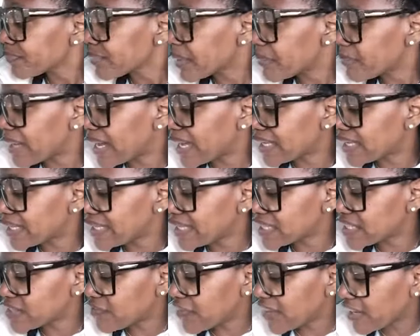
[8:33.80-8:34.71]
my
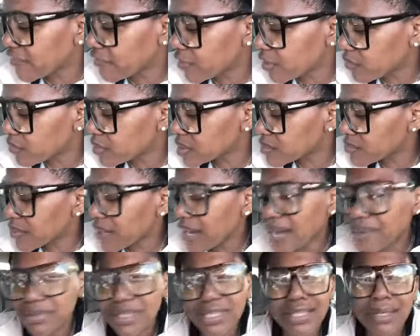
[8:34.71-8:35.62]
least favorite was
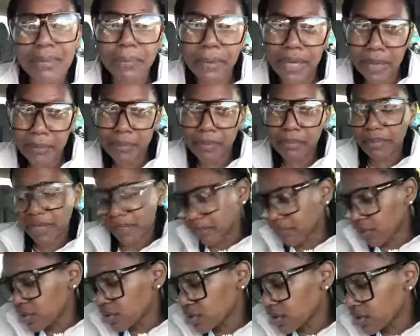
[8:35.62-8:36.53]
probably the peppermint
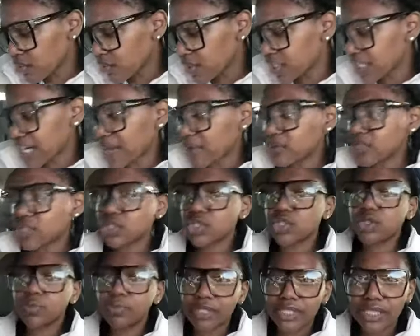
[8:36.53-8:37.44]
mocha, which I was
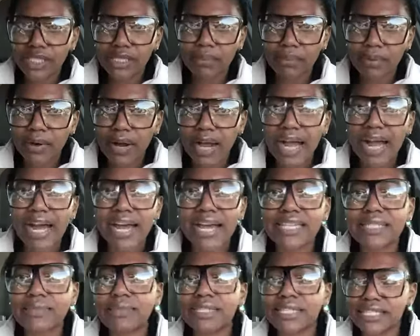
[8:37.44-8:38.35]
super
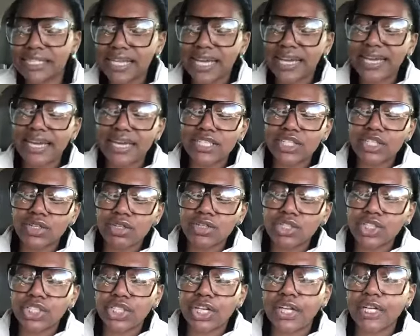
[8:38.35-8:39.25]
surprised because like I
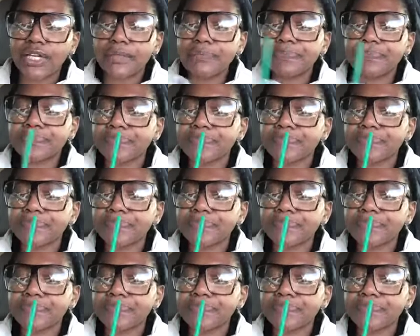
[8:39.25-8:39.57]
told y'all,